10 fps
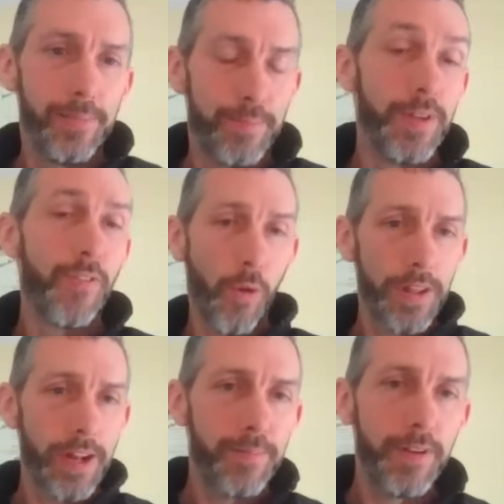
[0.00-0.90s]
before
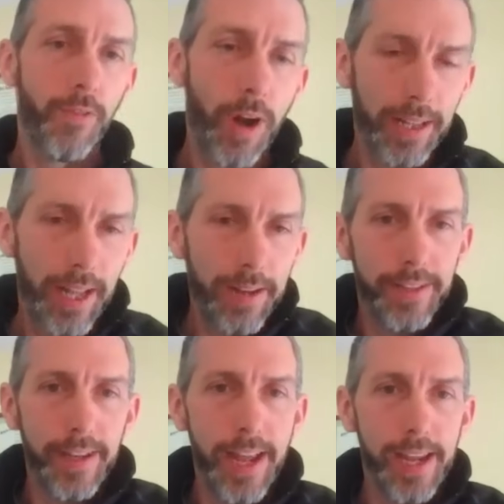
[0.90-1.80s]
I
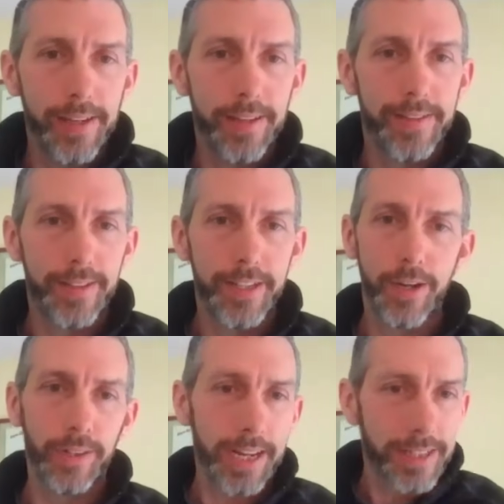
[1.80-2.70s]
left, and
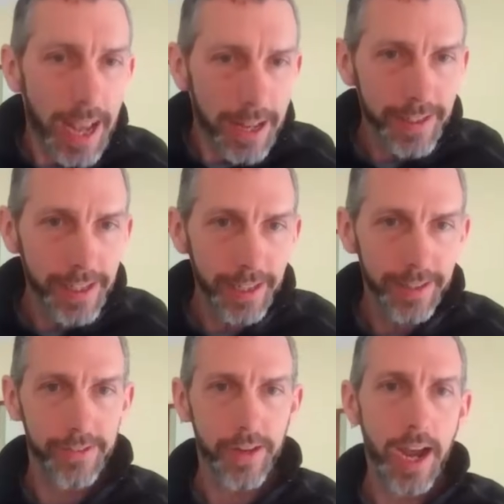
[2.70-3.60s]
a lot of testing
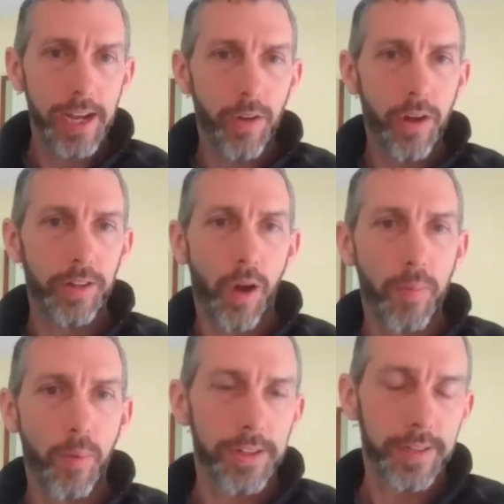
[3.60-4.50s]
and design on
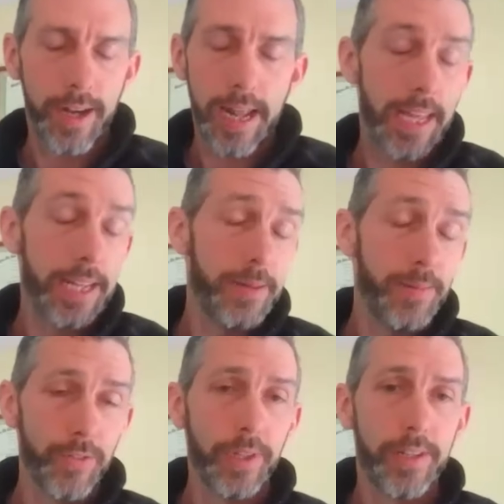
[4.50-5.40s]
carports, and that team
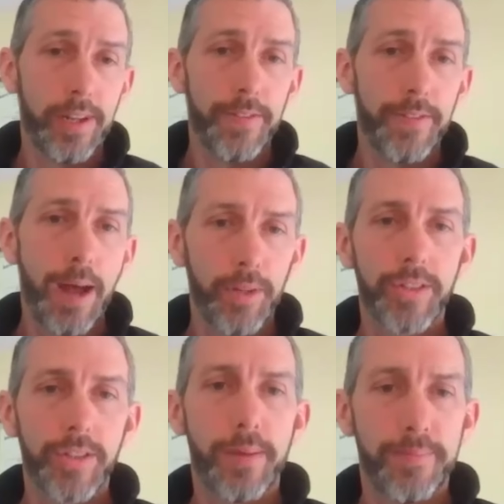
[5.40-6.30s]
has really done a
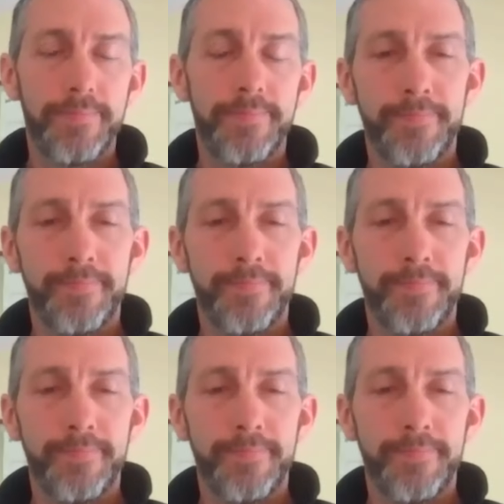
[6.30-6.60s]
phenomenal job.